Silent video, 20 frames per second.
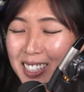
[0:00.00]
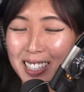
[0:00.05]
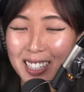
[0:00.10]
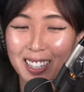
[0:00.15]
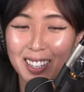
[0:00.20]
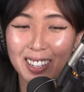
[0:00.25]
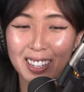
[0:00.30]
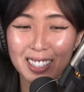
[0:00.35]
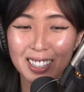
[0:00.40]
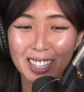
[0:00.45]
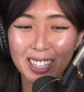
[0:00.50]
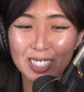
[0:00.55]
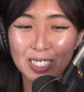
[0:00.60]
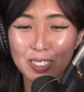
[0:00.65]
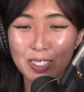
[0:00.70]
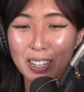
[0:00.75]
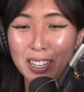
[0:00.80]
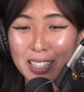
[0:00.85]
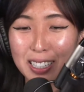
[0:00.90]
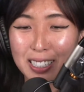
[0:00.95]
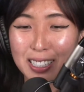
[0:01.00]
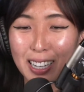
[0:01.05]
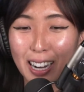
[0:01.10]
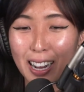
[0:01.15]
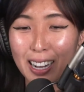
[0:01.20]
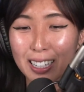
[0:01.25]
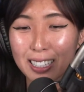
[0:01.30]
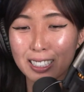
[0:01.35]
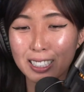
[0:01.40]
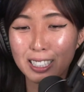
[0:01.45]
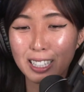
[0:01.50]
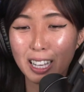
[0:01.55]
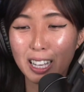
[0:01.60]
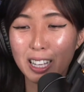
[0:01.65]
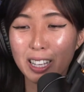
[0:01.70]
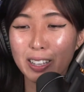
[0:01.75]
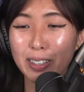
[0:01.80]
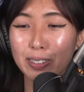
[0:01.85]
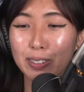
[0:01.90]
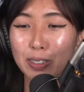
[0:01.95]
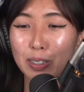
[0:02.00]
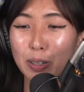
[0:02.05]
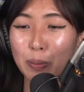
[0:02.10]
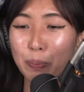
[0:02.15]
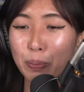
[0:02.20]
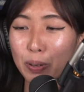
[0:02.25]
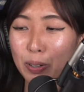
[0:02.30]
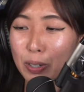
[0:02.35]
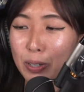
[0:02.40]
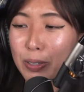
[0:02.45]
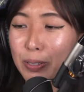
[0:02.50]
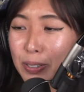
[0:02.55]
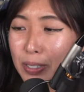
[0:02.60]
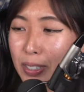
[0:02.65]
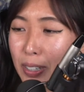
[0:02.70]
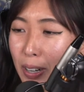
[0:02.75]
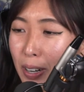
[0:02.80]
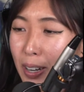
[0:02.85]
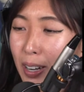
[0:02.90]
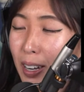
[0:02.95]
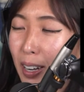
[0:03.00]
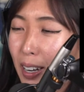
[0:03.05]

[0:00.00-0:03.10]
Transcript: right, that's why Jack's. You could have also been like, "Oh, this